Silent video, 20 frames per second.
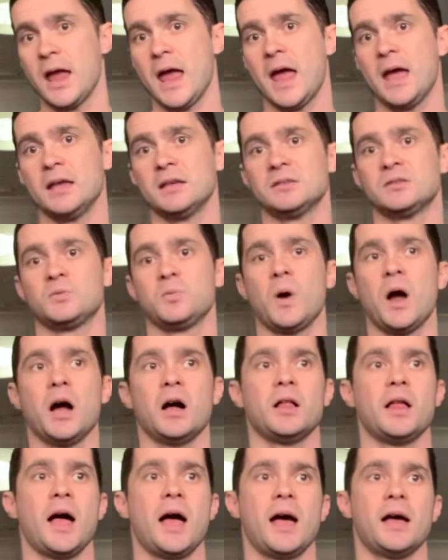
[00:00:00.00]
as
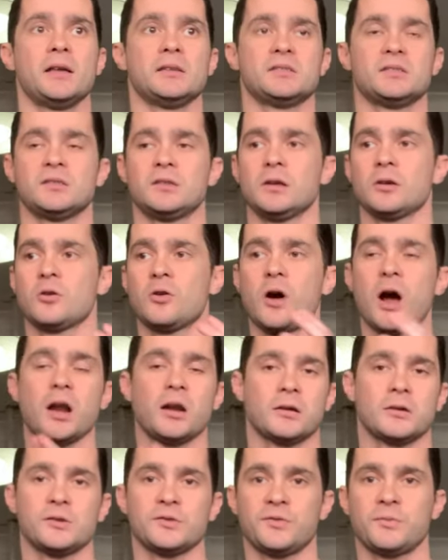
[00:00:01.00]
well as the
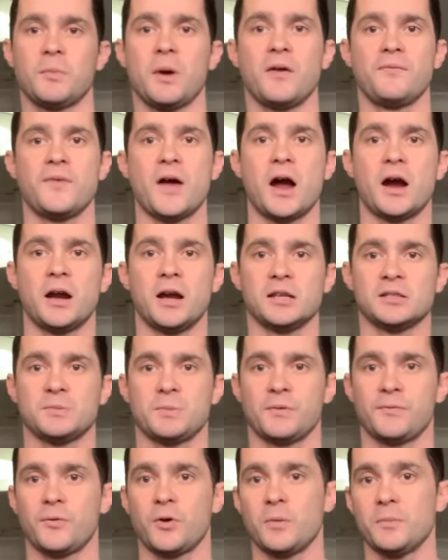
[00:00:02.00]
chronicles from my various
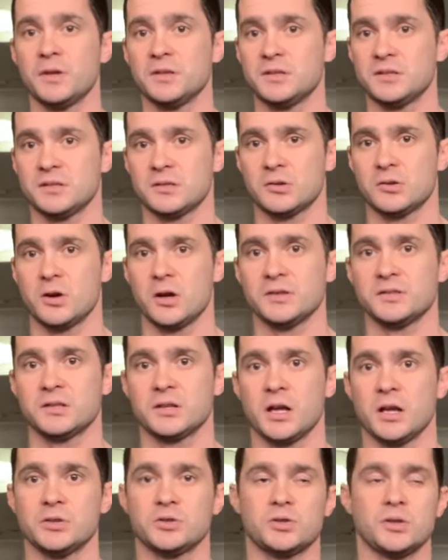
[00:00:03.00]
performances across
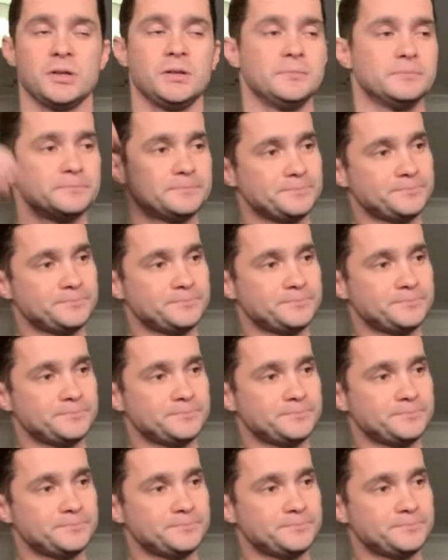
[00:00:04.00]
the country.